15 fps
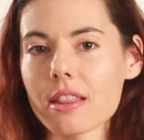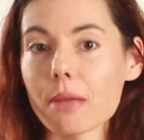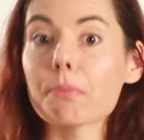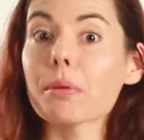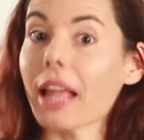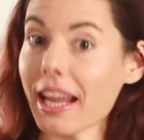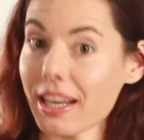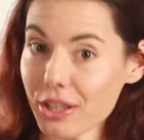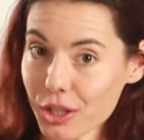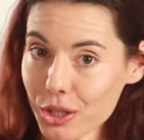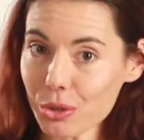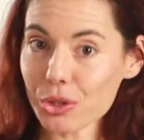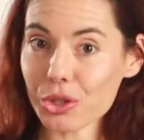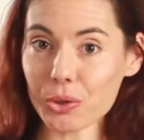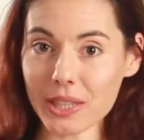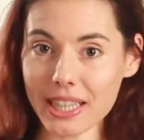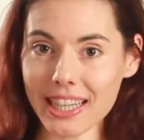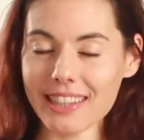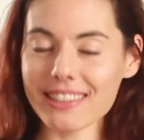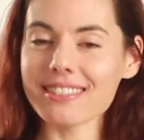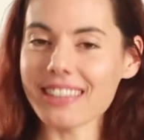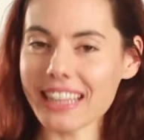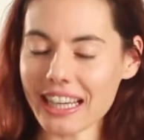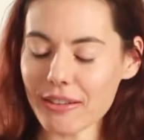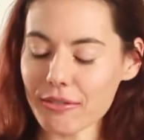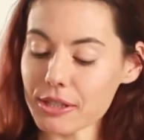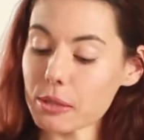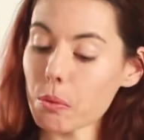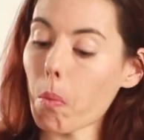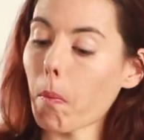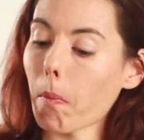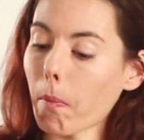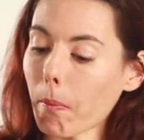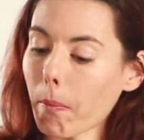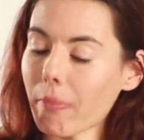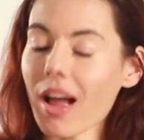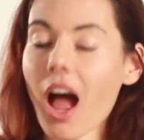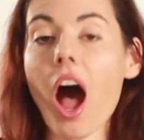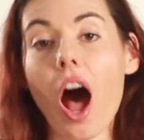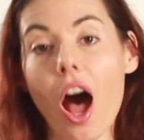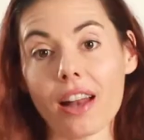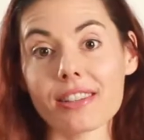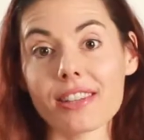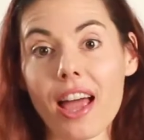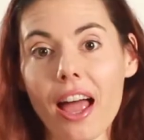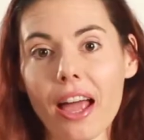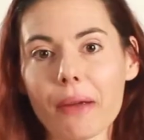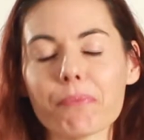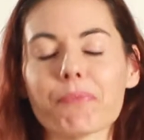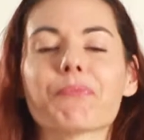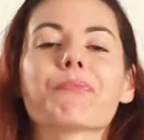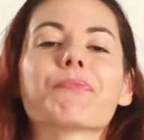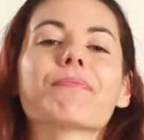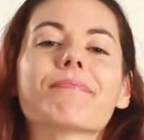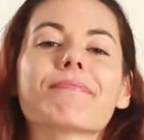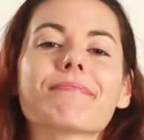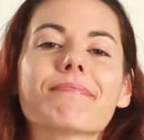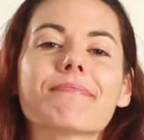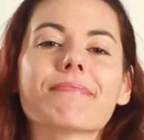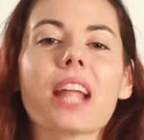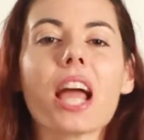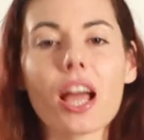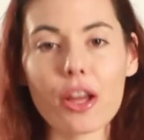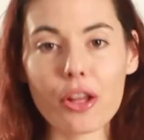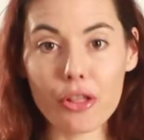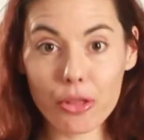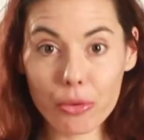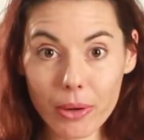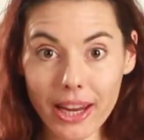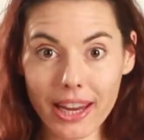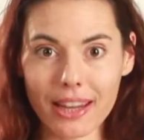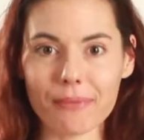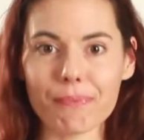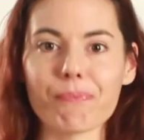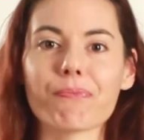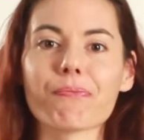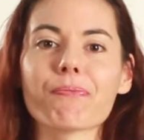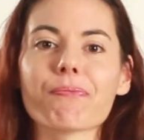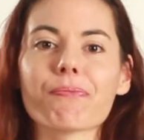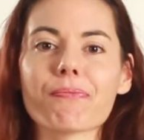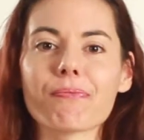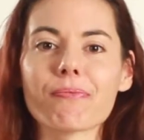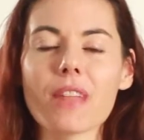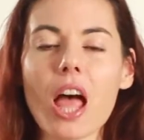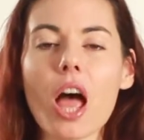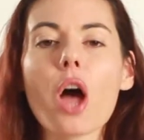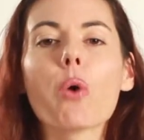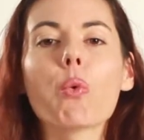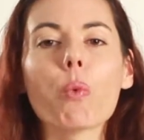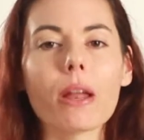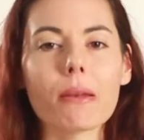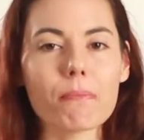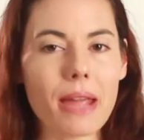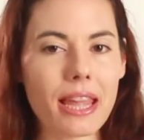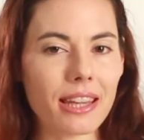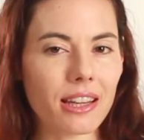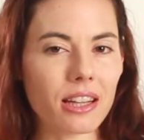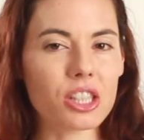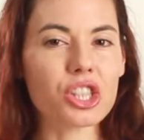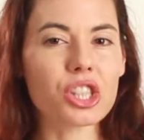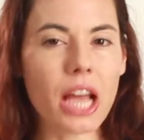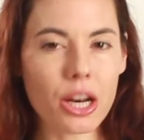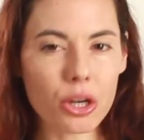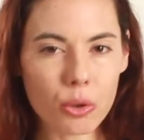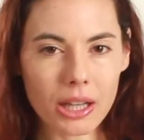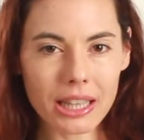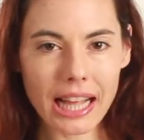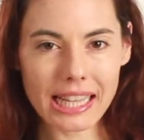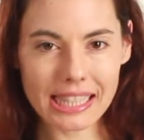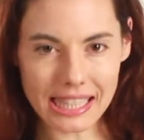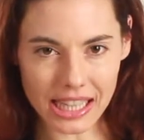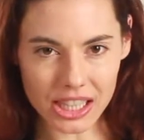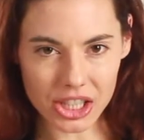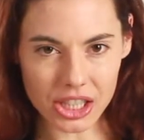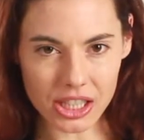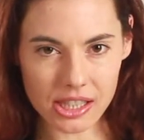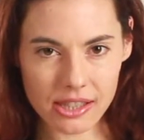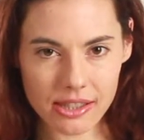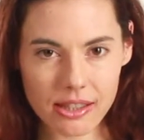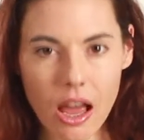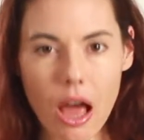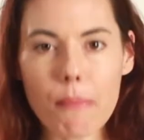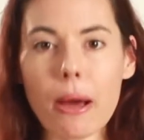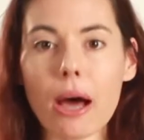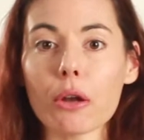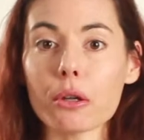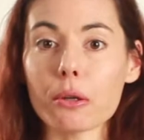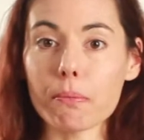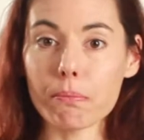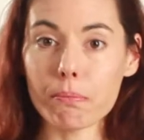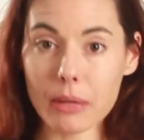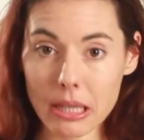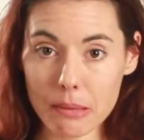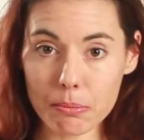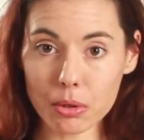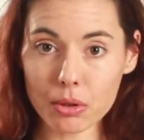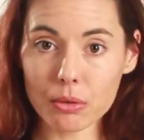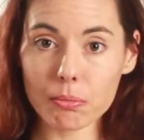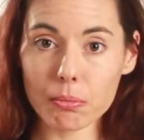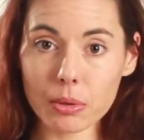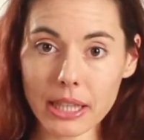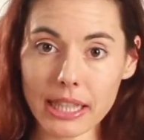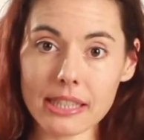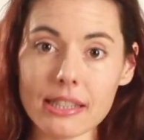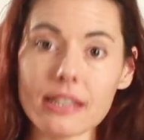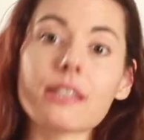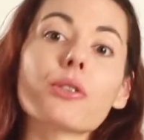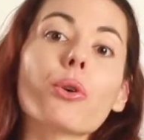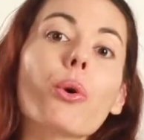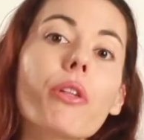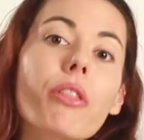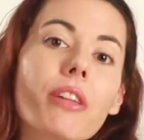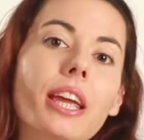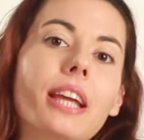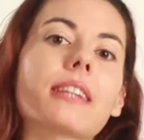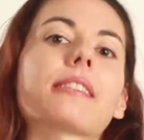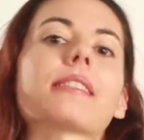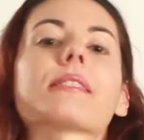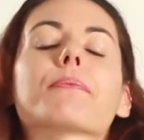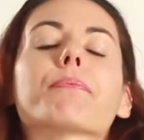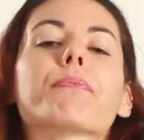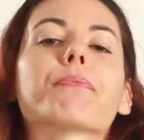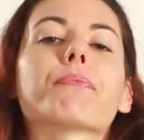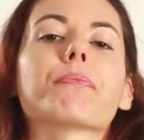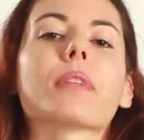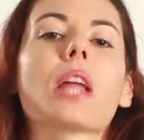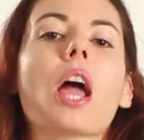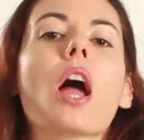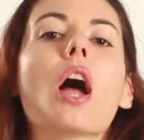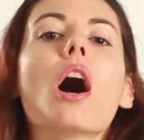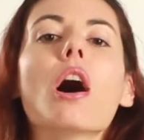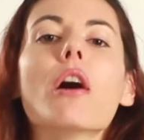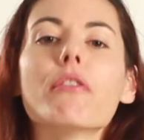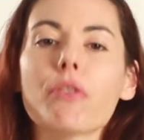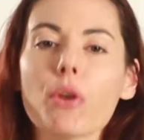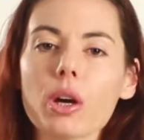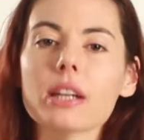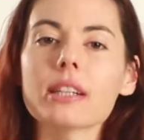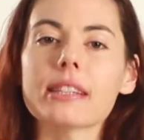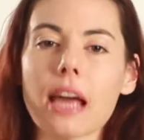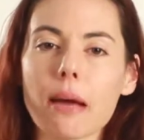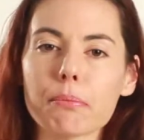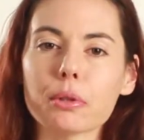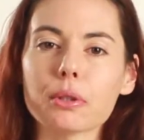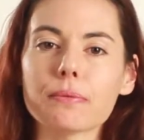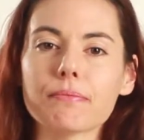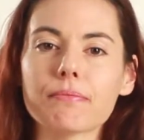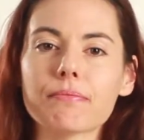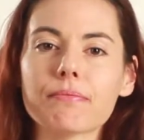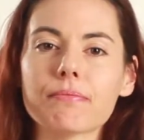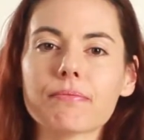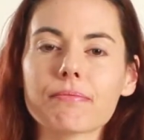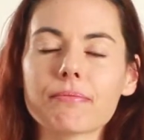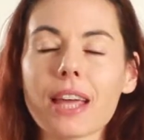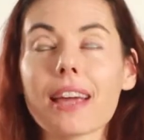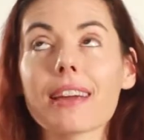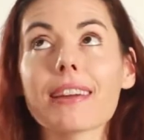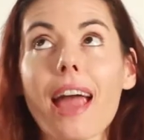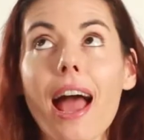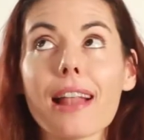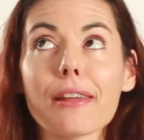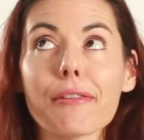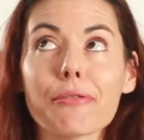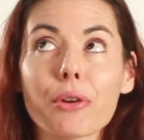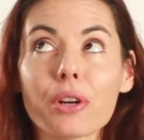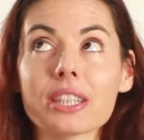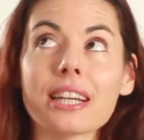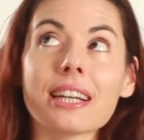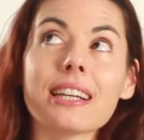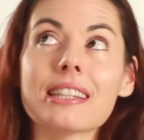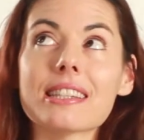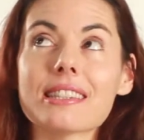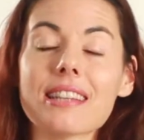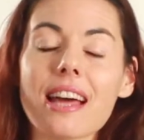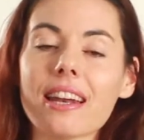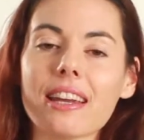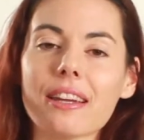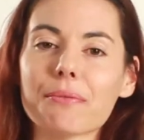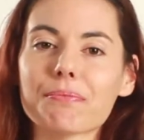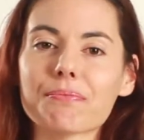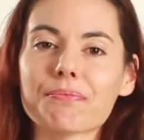the plane usually leaves on time. 3. When making generalizations about people, places, or things. For example, California is sunny.